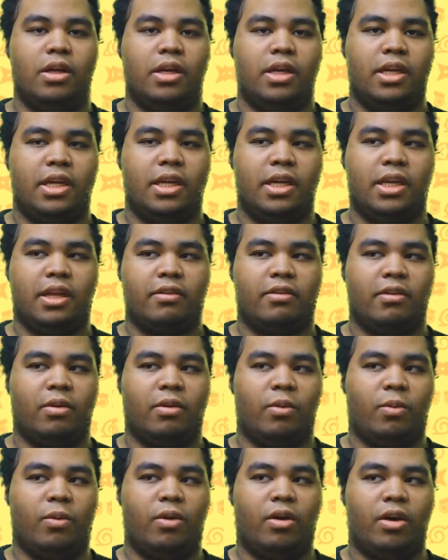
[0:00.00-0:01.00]
he
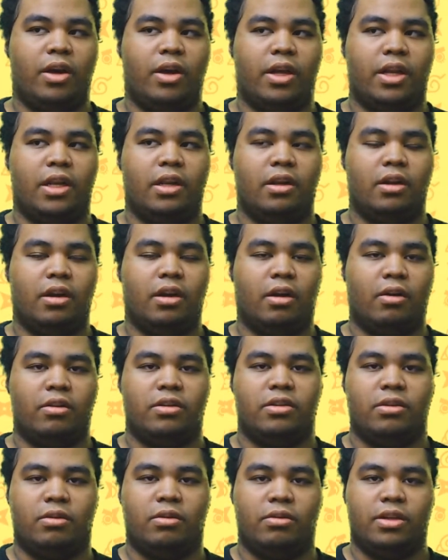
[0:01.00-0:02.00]
doesn't want
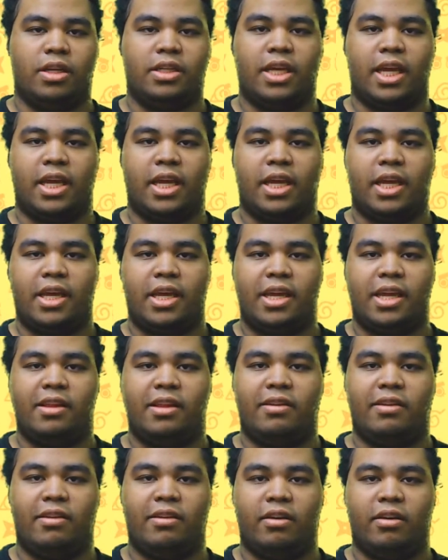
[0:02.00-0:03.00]
Naruto to take it
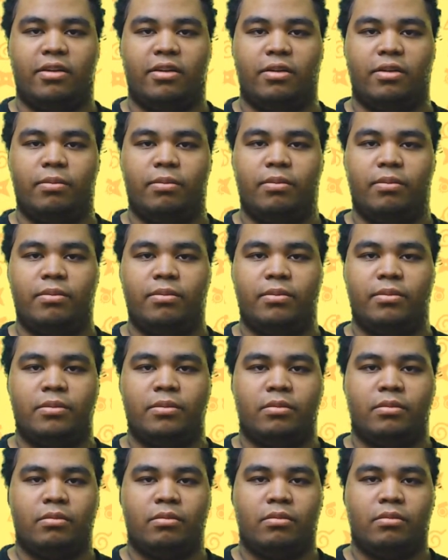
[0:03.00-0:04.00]
easy on him.
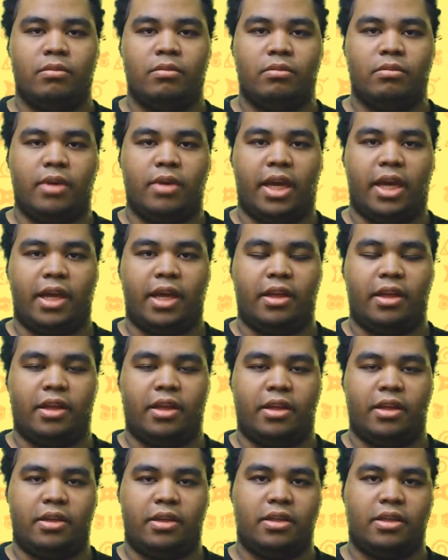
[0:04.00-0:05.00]

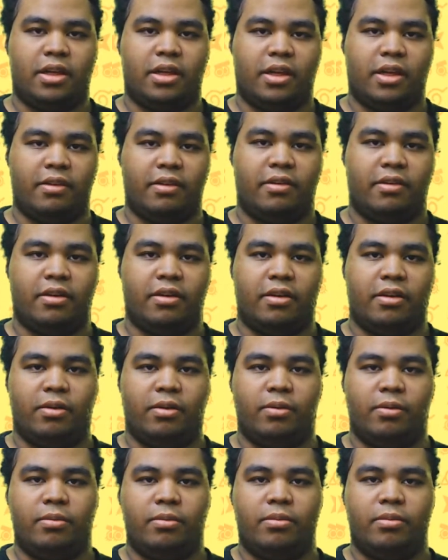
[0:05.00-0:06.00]
Because,
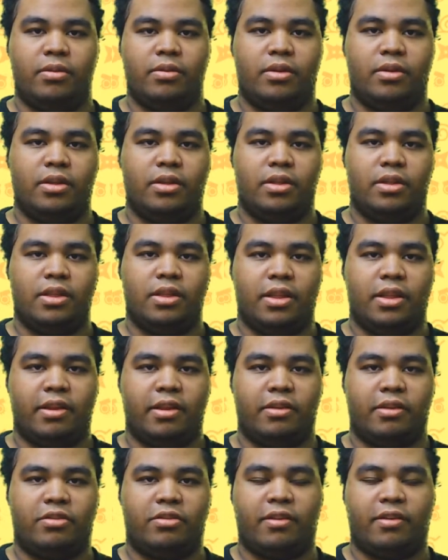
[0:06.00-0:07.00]

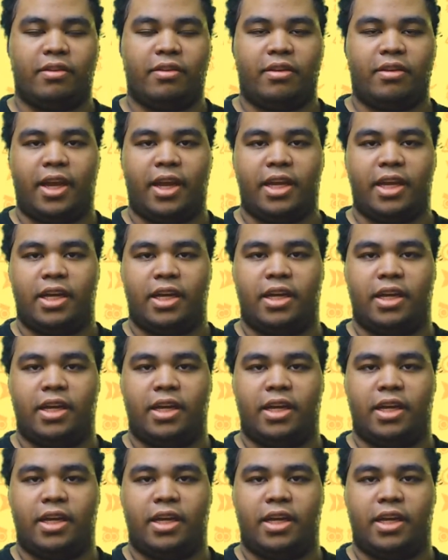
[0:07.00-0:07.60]
it's just like,